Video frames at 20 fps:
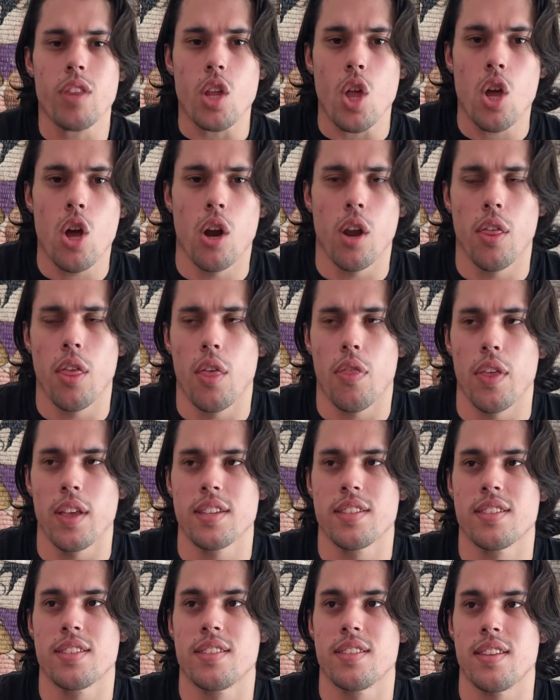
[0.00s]
All of the
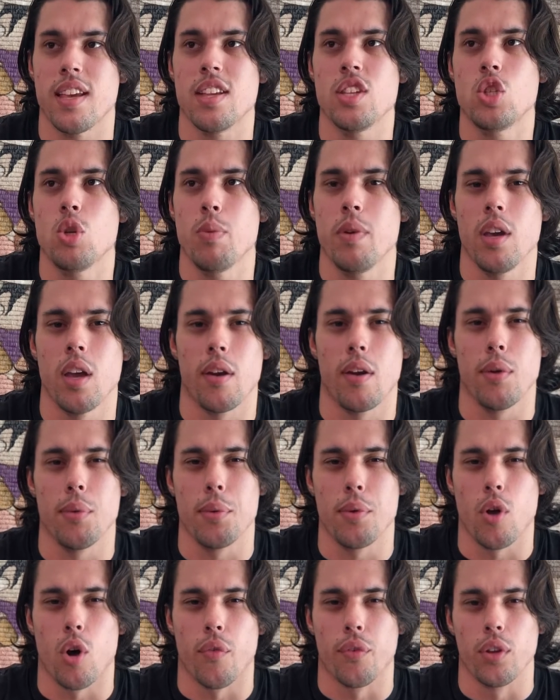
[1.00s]
things tend to be a little
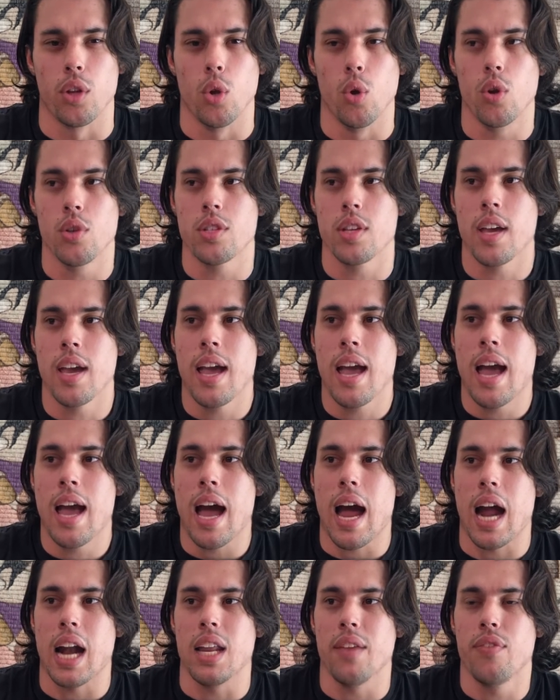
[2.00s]
bit overlooked,
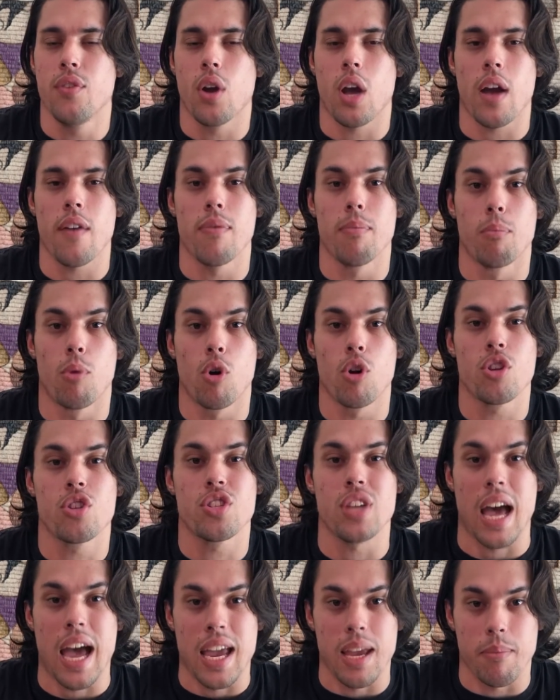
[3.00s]
and if you have more
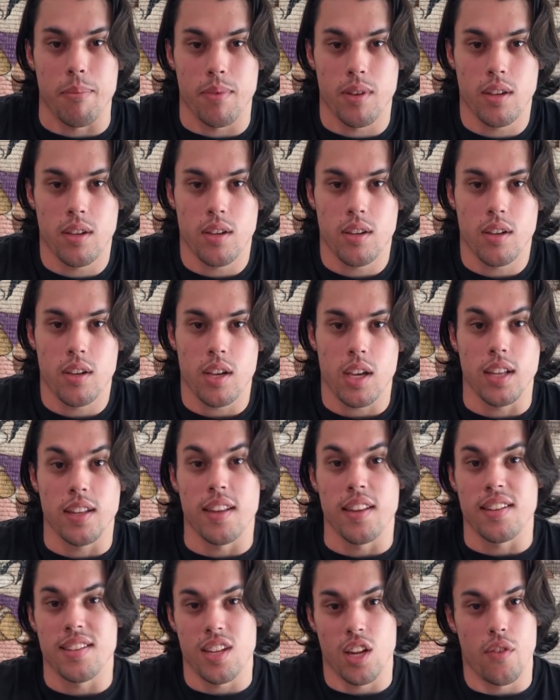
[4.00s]
time in the
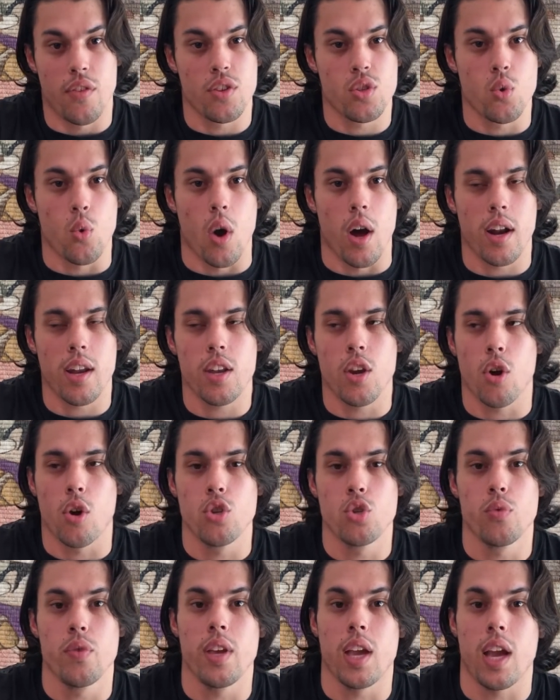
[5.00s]
descent of the squat, you're going
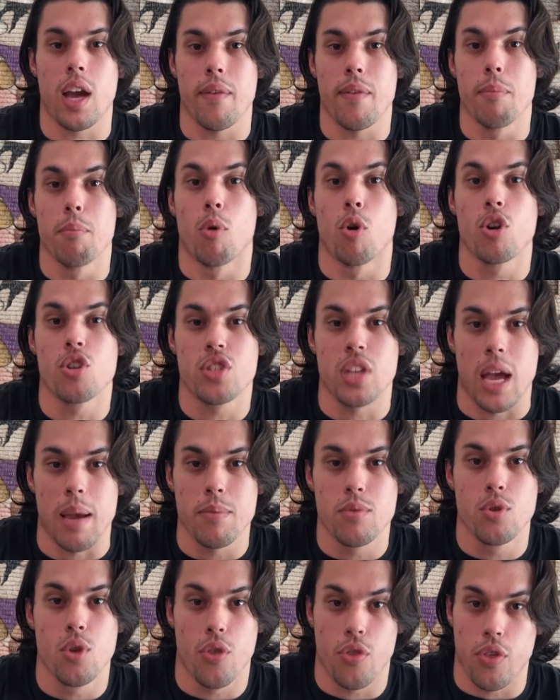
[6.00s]
to be having more time
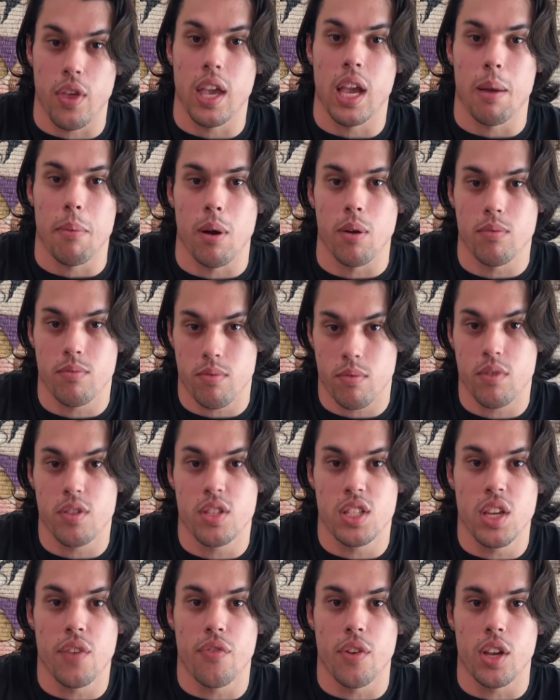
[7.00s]
to think about
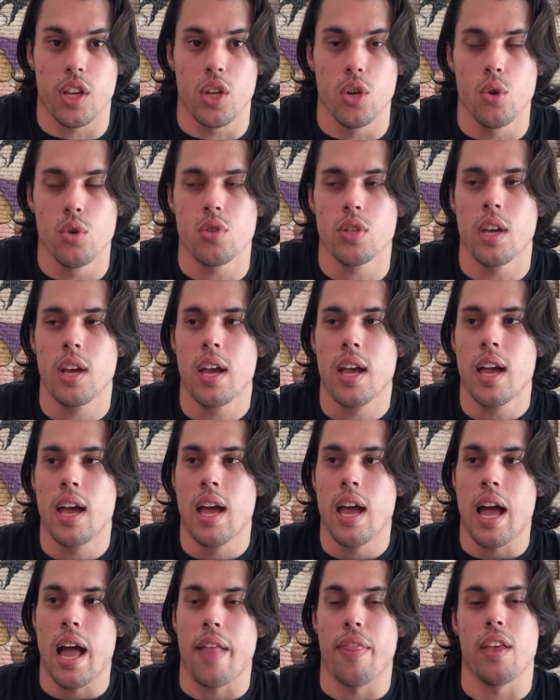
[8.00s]
different cues.
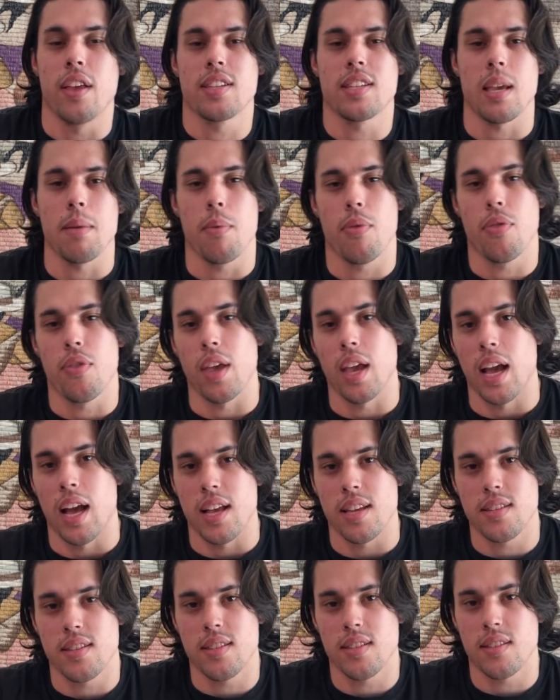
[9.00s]
And the same thing
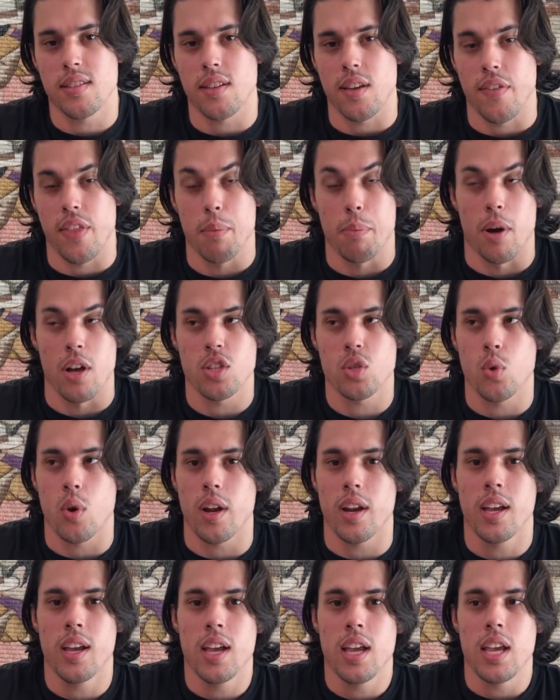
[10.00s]
as of the pause
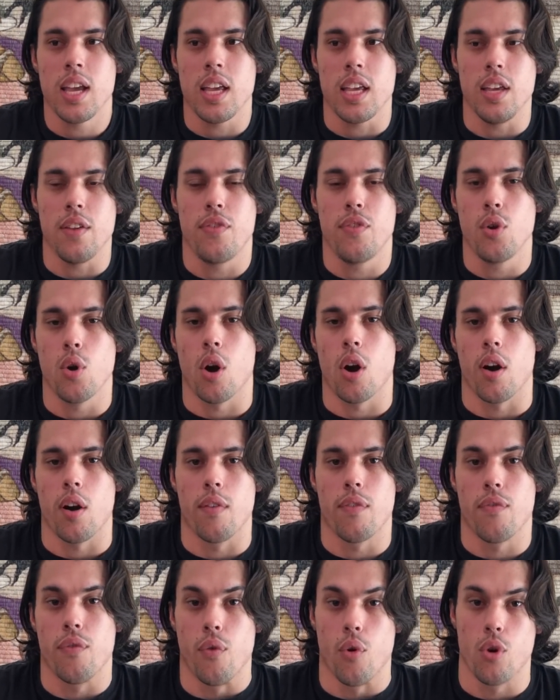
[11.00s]
squat, if you're
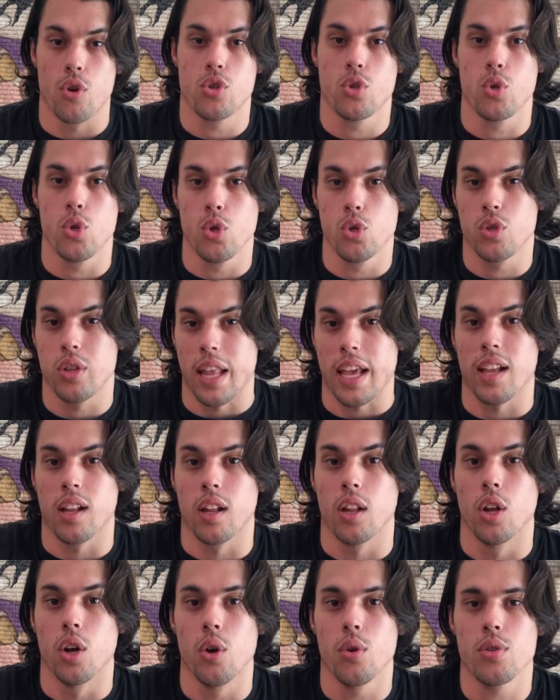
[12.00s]
forced to use lighter
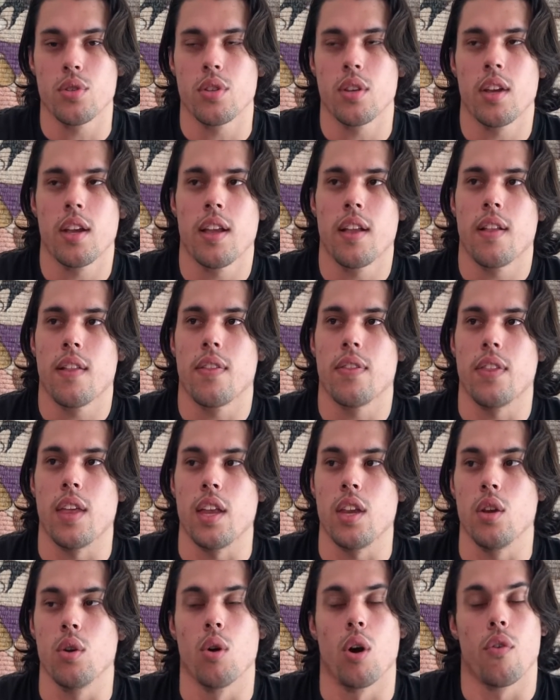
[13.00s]
loads,
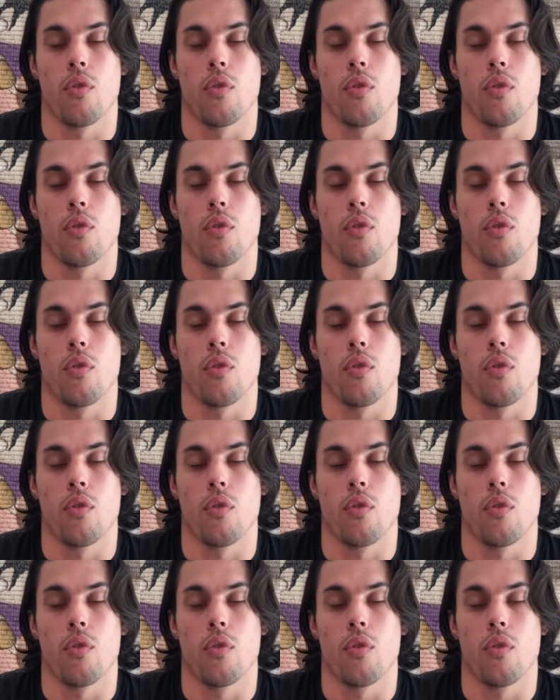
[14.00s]
then you